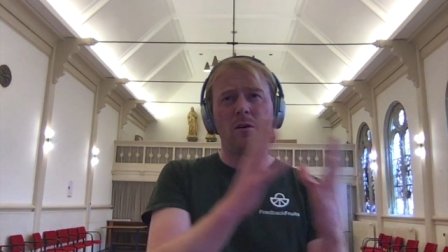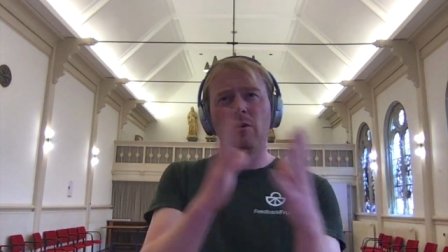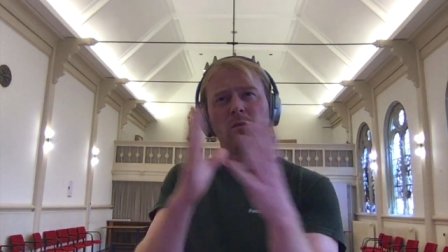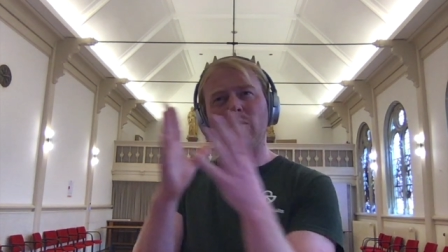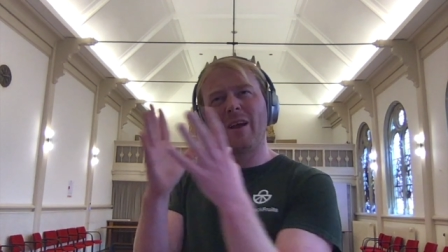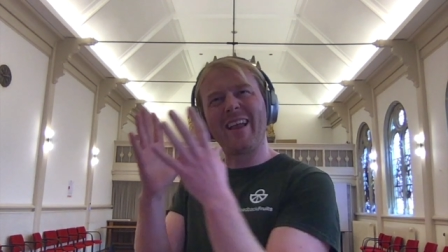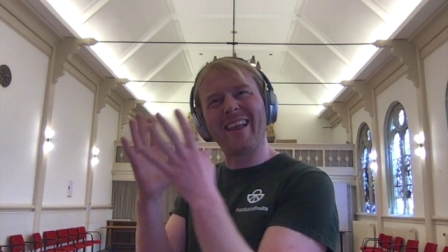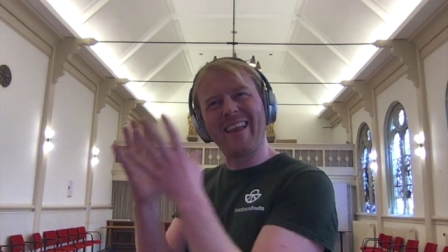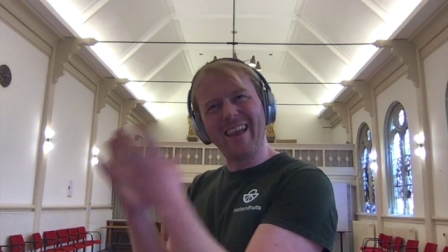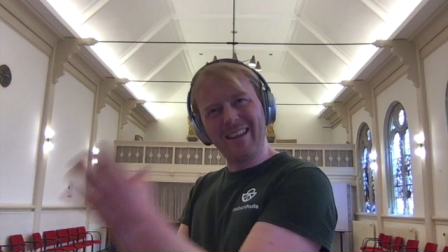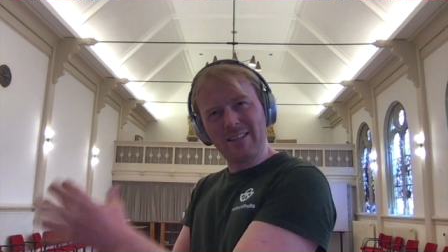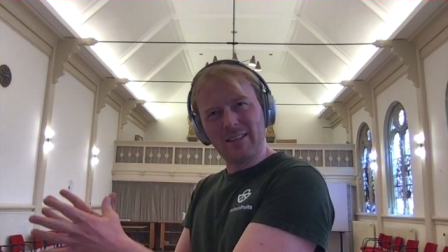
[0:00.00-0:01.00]
to
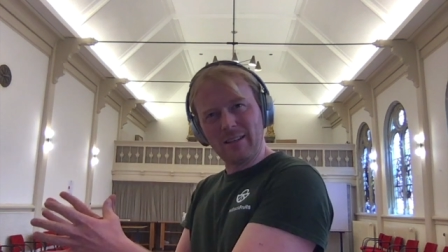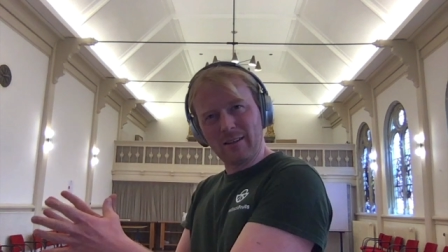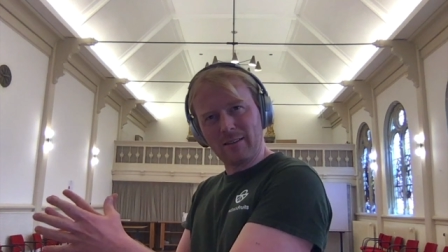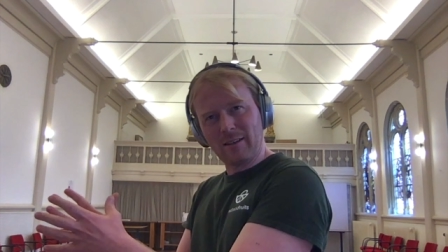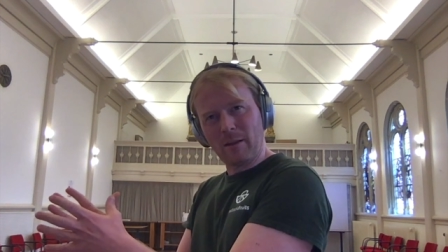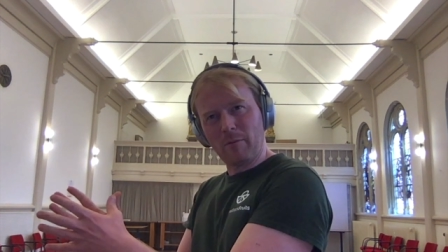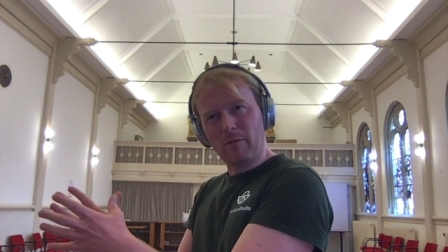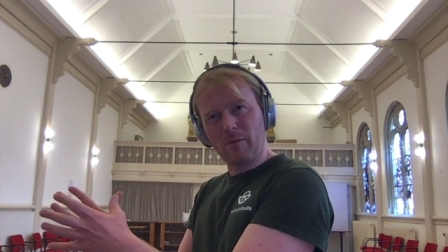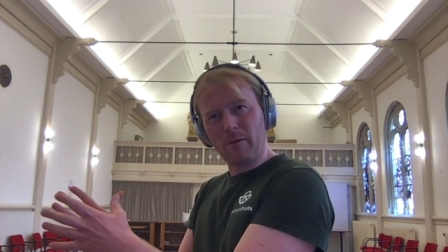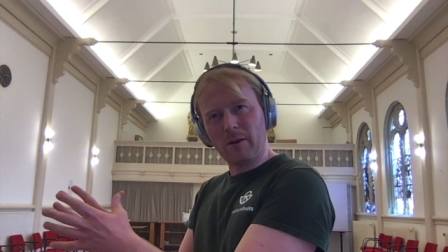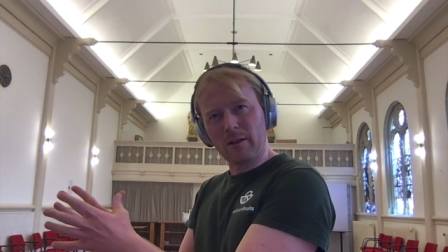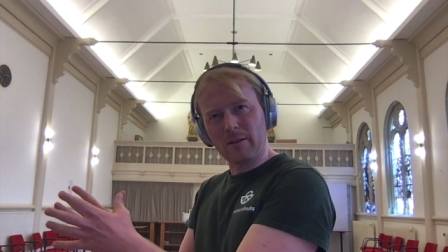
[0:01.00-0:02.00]
engaging type of
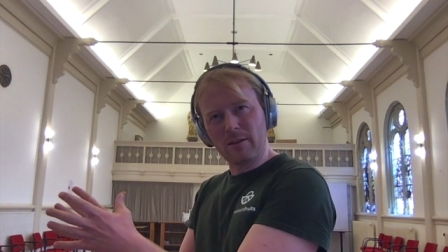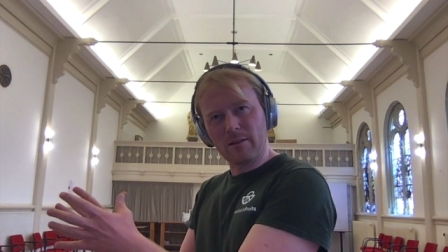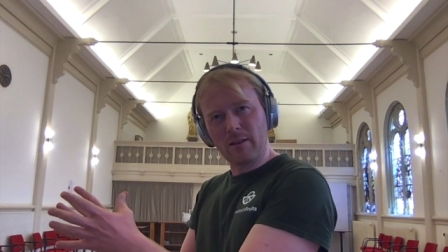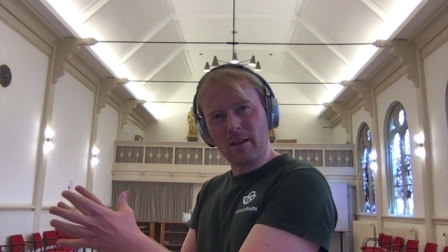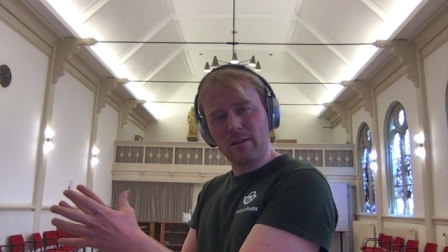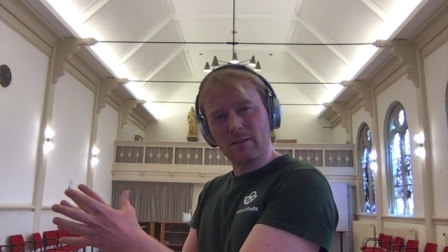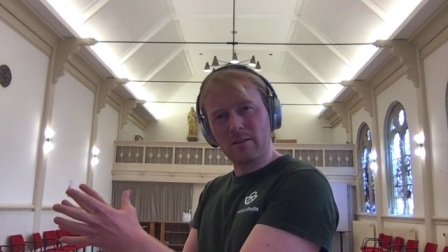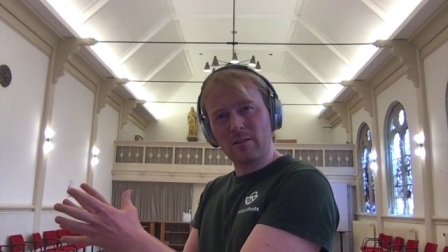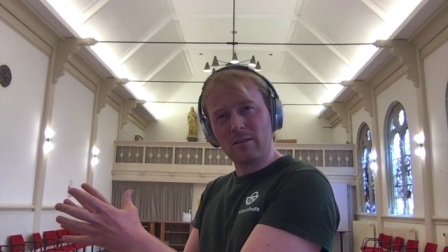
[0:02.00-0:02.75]
learning designs.